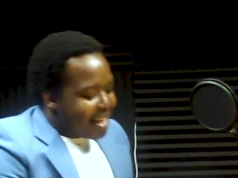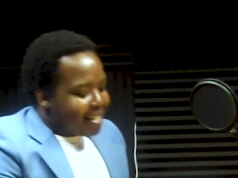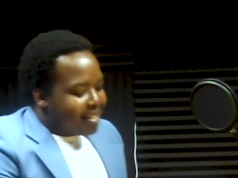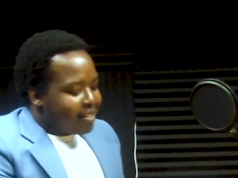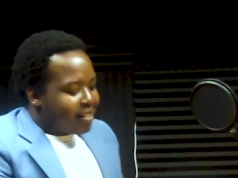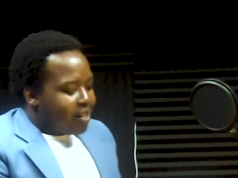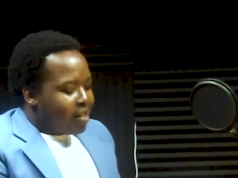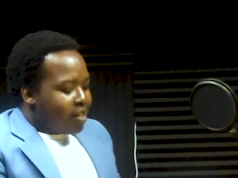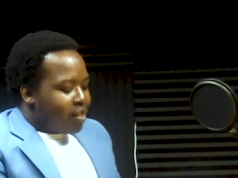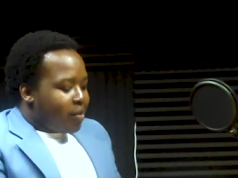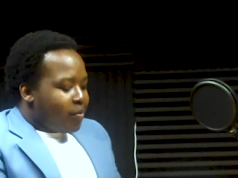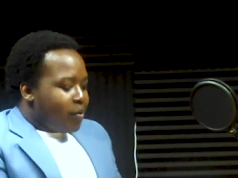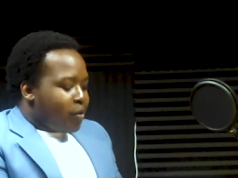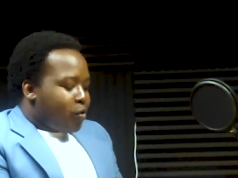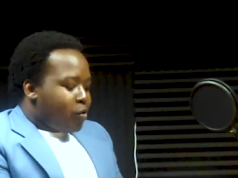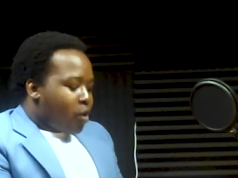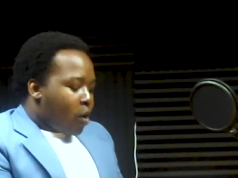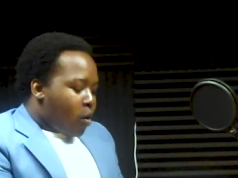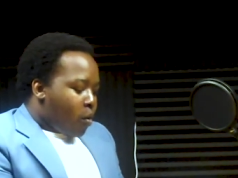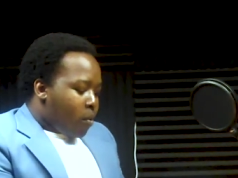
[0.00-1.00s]
yes. Brian.
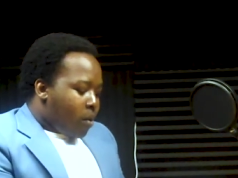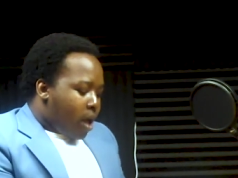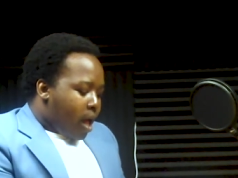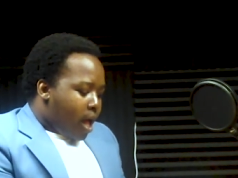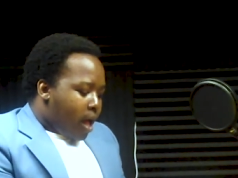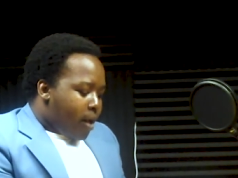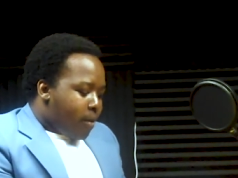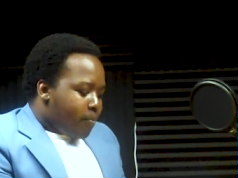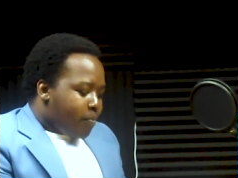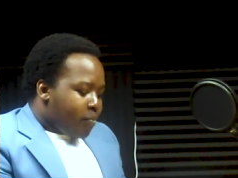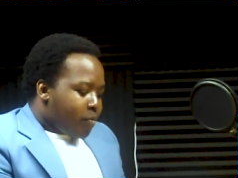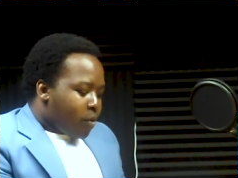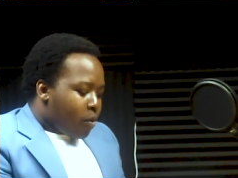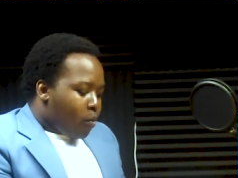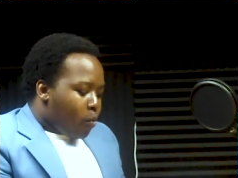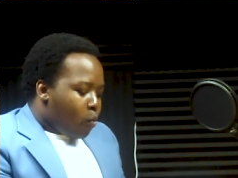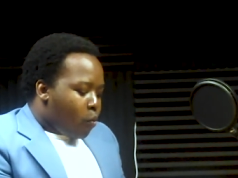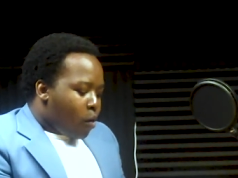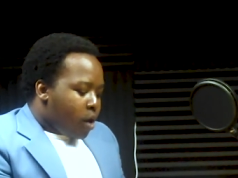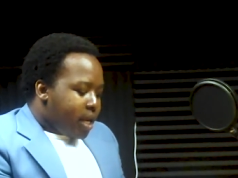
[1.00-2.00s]
So, um,
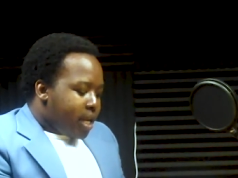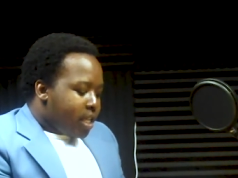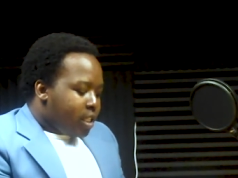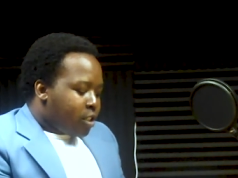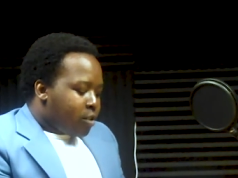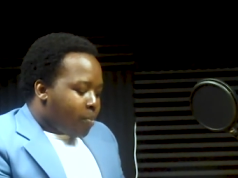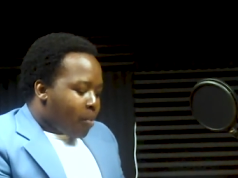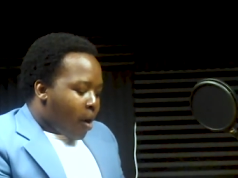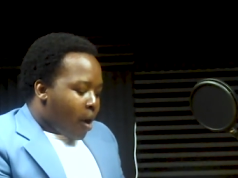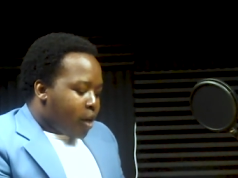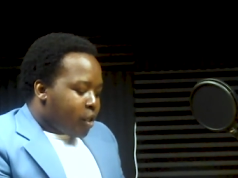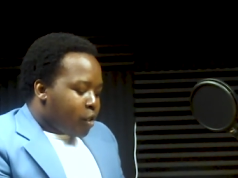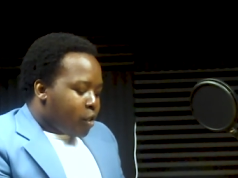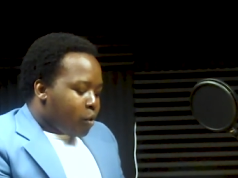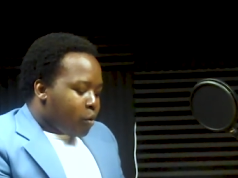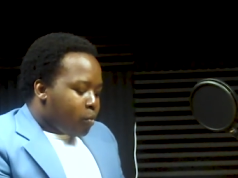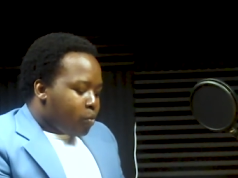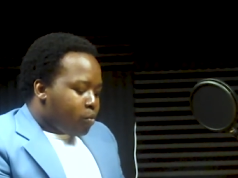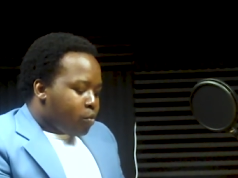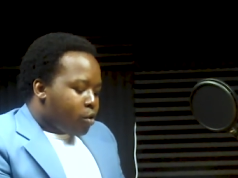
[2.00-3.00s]
what inspired
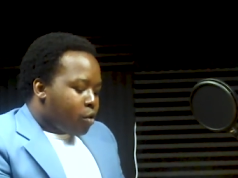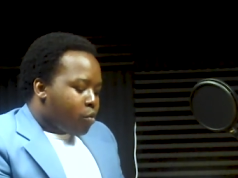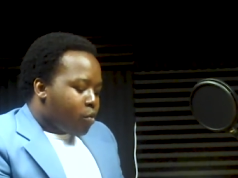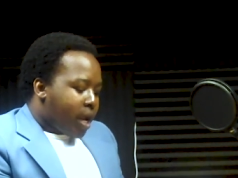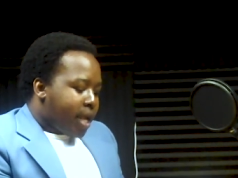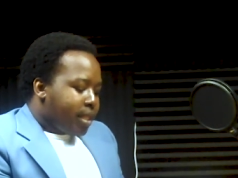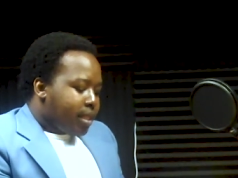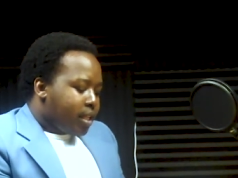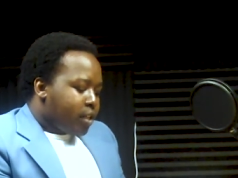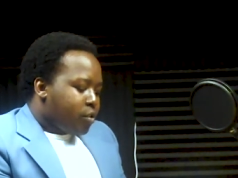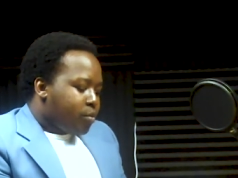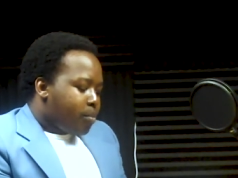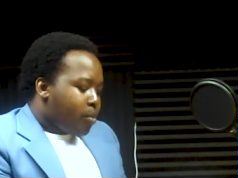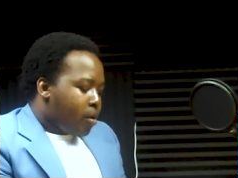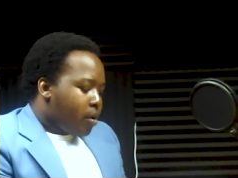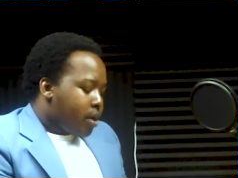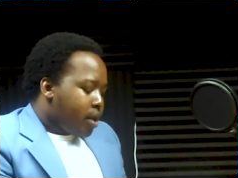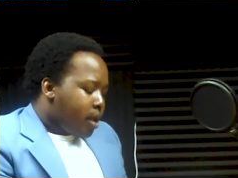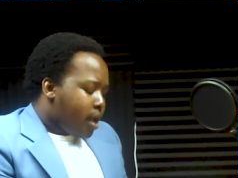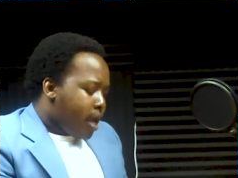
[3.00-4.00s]
you to write this
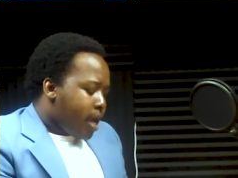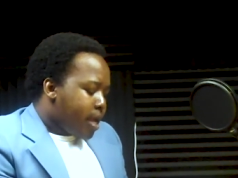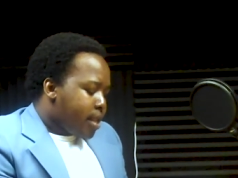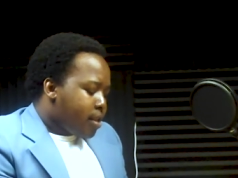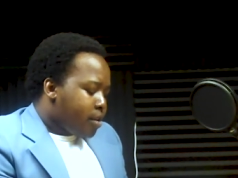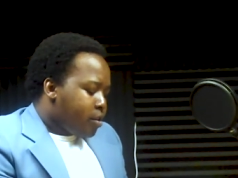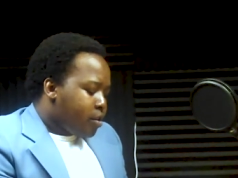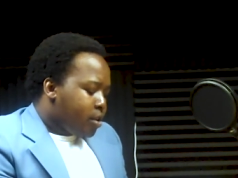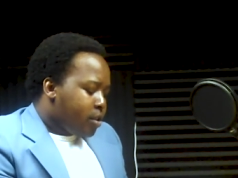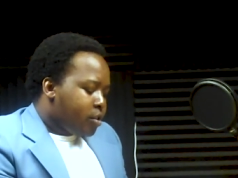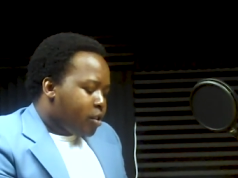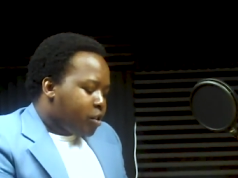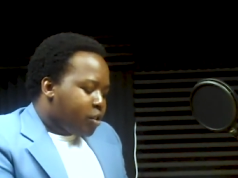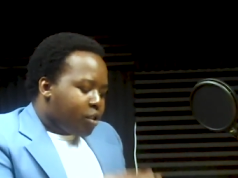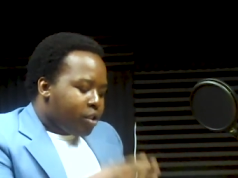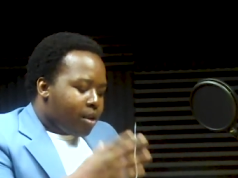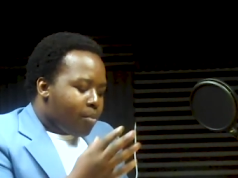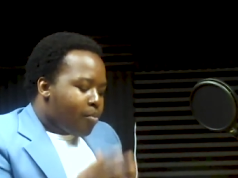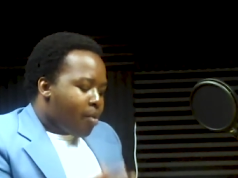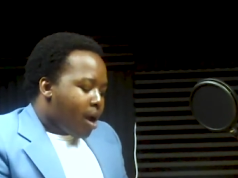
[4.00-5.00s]
book? And
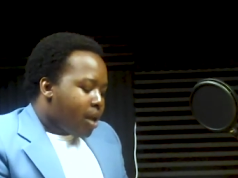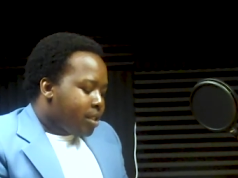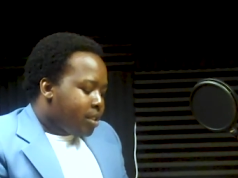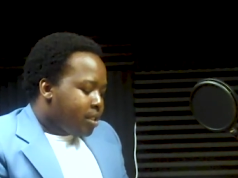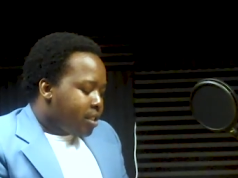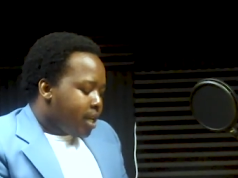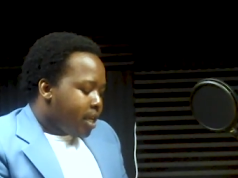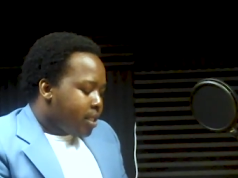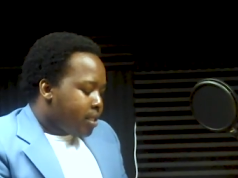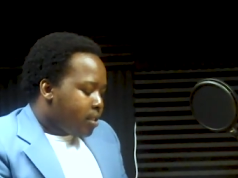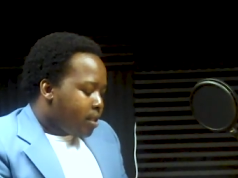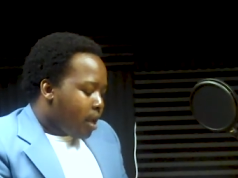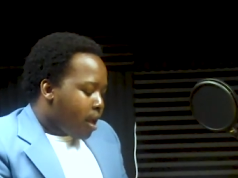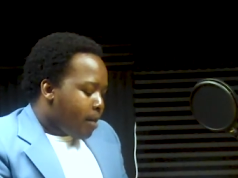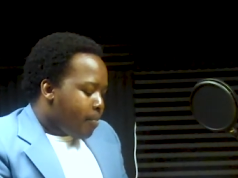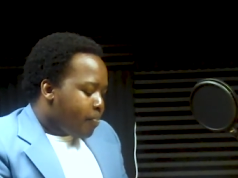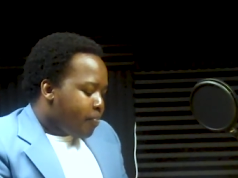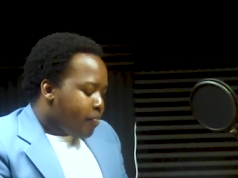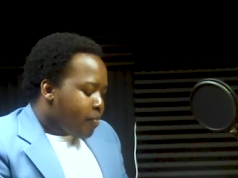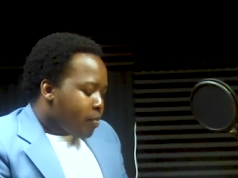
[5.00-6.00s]
just in a broad sense,
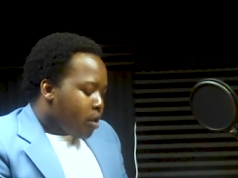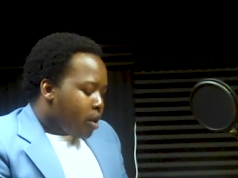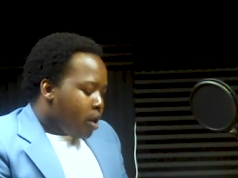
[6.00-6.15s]
um,